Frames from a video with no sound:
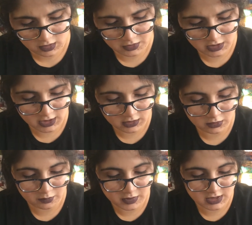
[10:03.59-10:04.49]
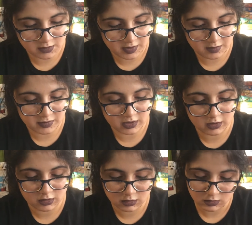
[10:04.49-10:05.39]
Oh, it's just like little pieces of paper.
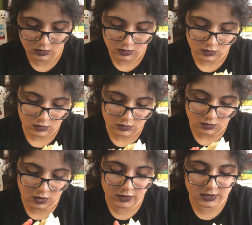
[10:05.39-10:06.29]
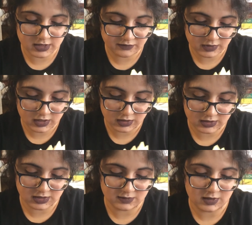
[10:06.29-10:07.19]
Oh, and it's different
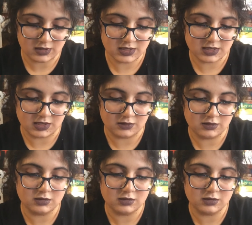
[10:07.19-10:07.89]
colors as well. That's cute.